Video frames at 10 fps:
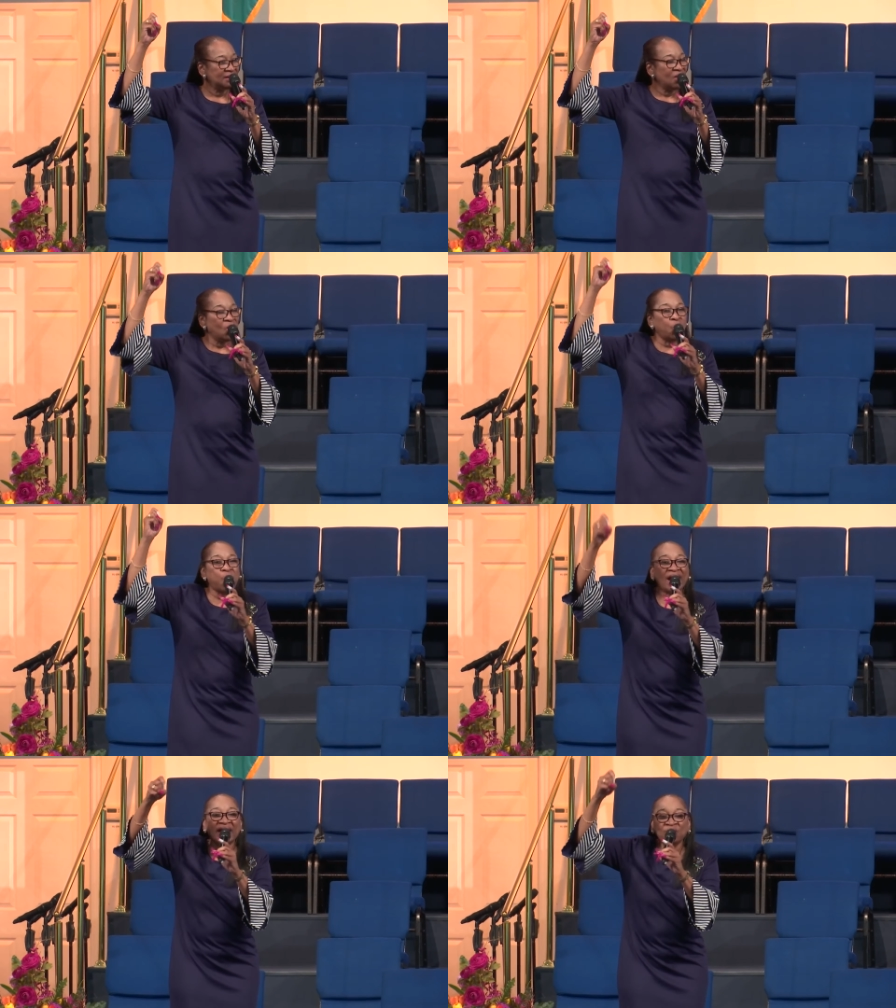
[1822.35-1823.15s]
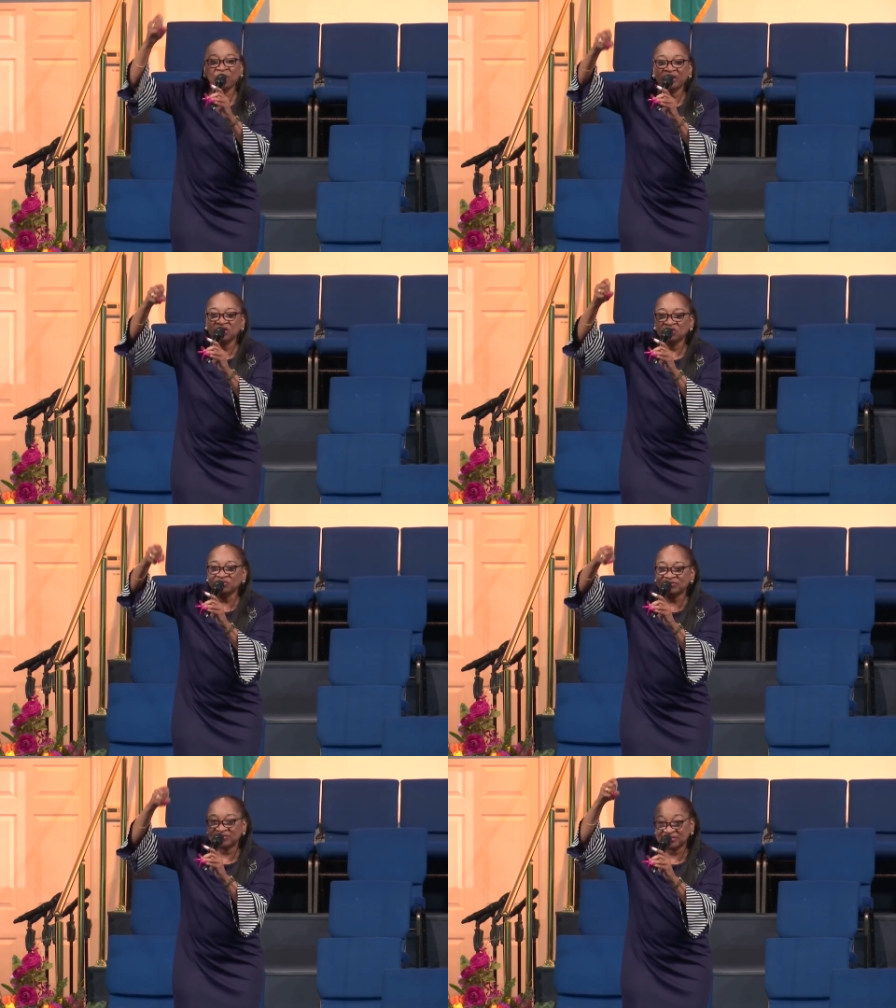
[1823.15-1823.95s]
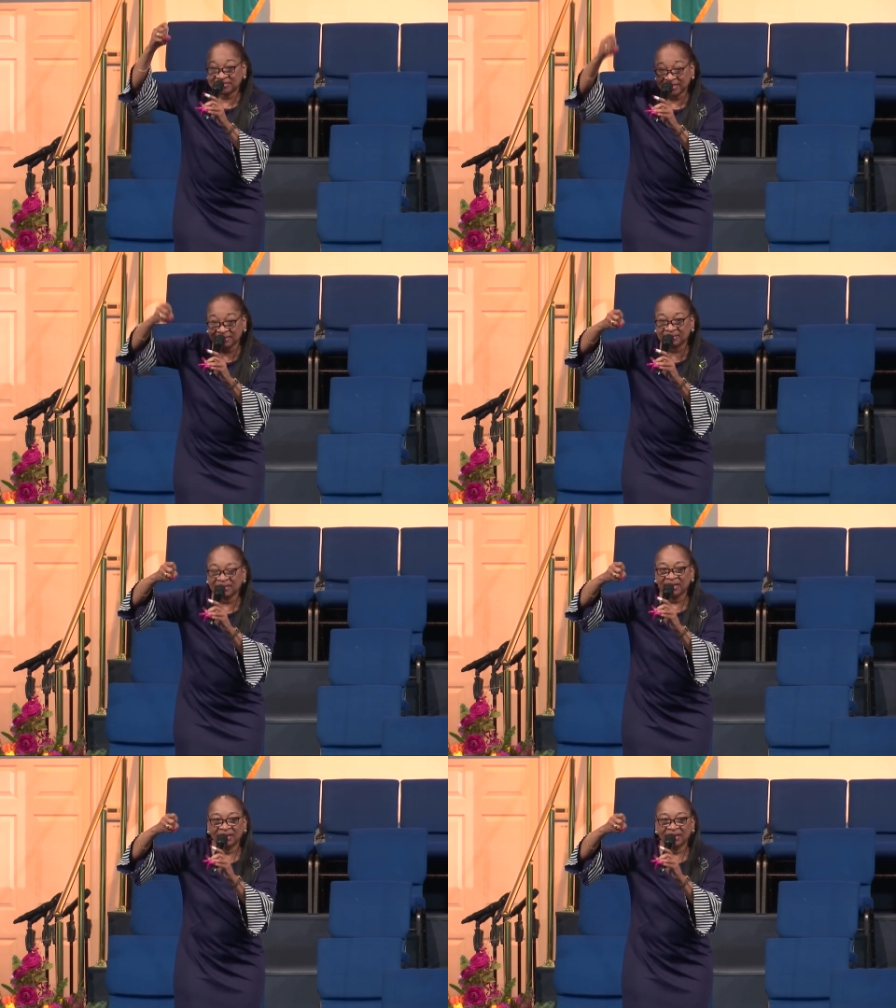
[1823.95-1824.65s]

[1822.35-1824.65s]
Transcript: Why were you still